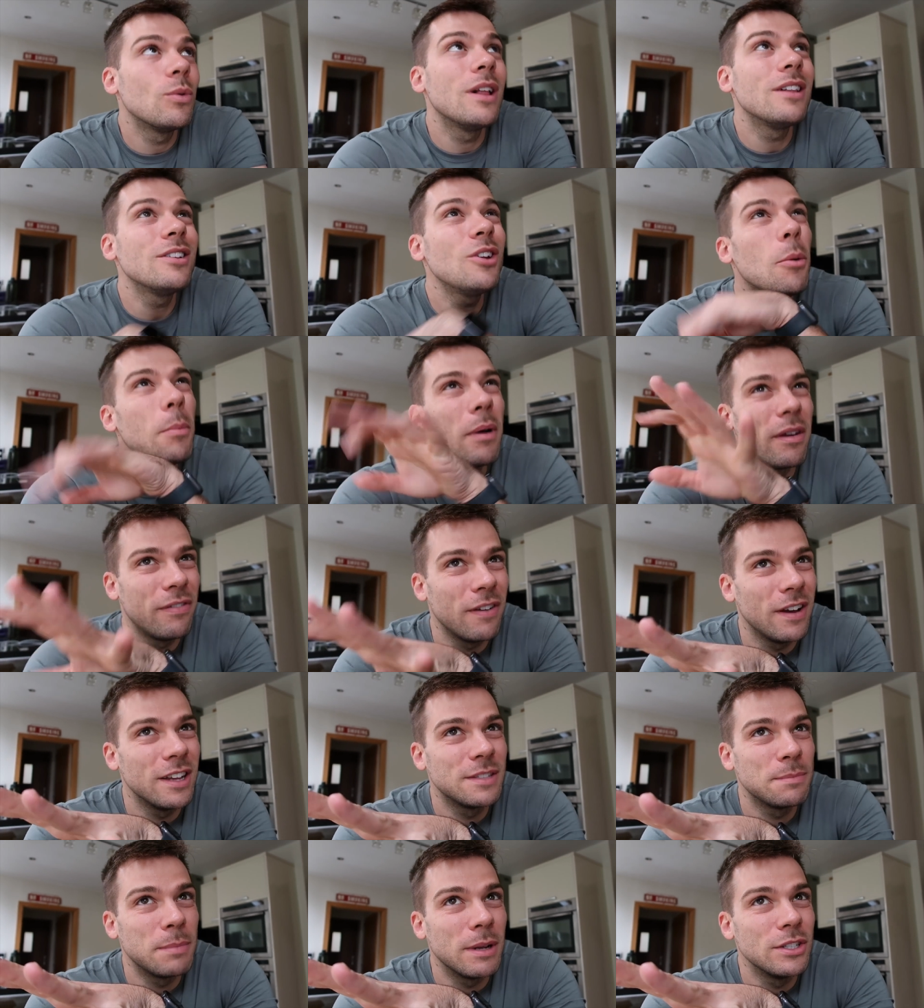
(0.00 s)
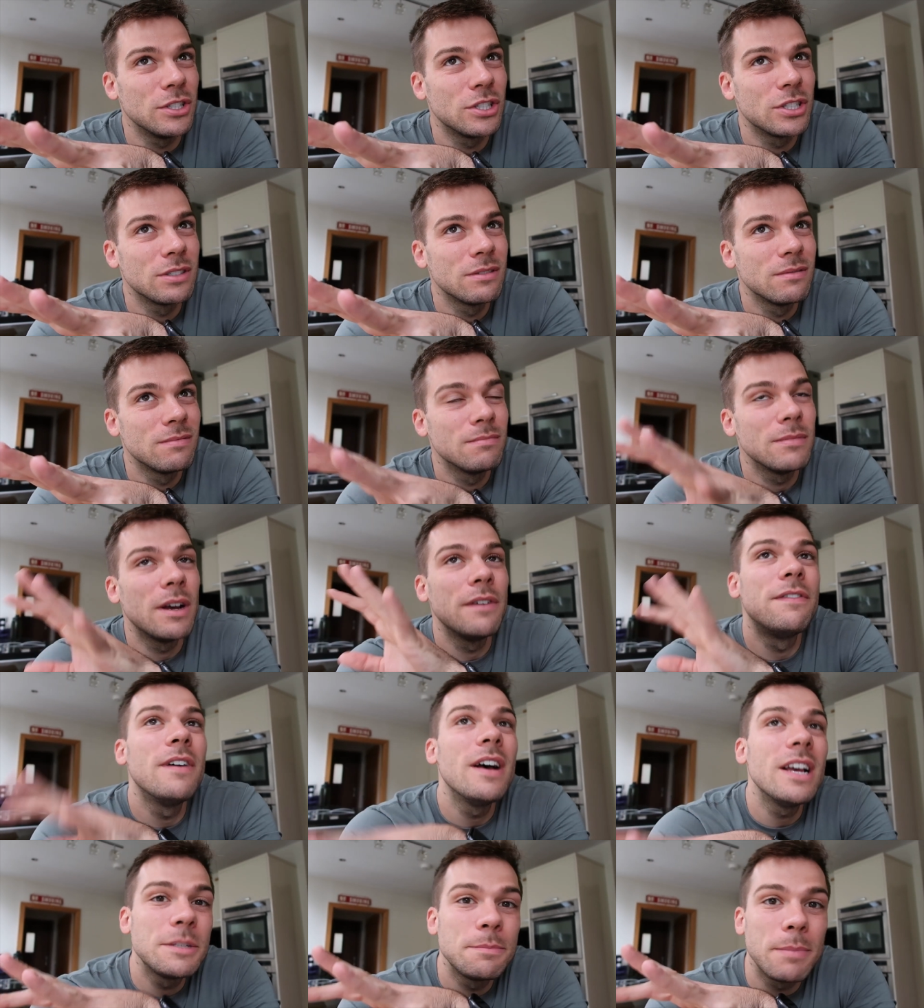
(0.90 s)
Well, not my first bunch. My
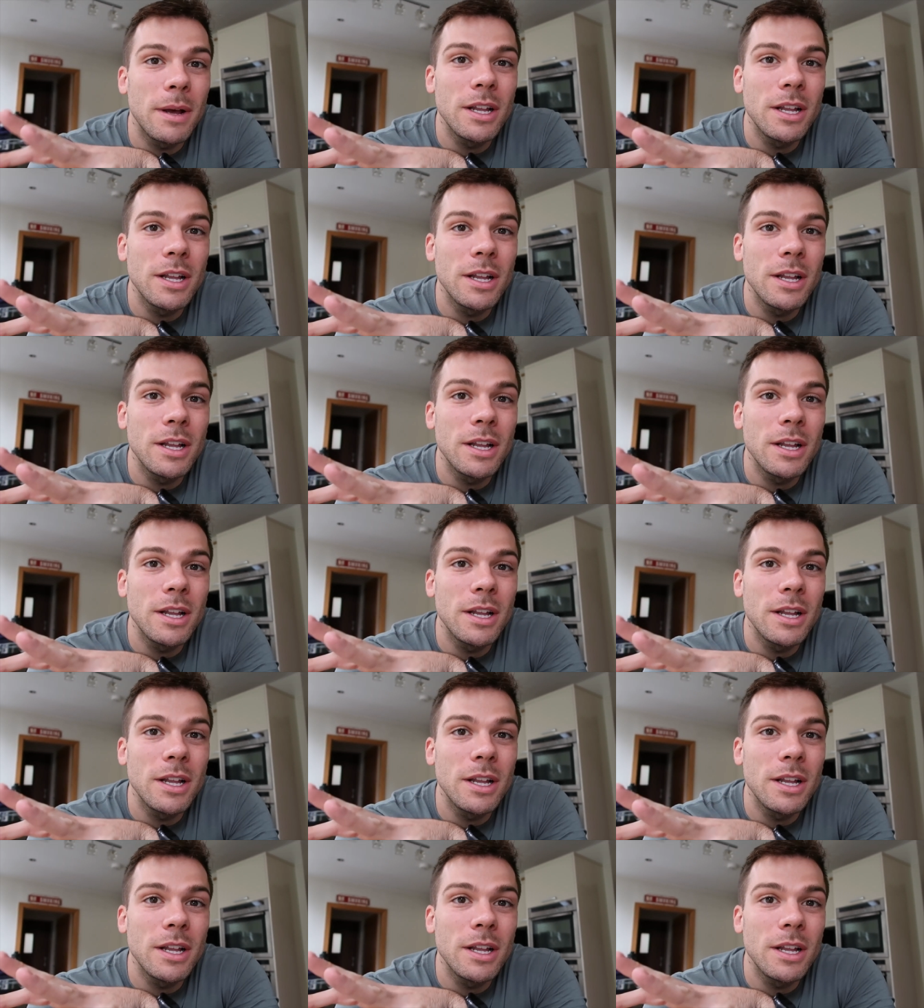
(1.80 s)
first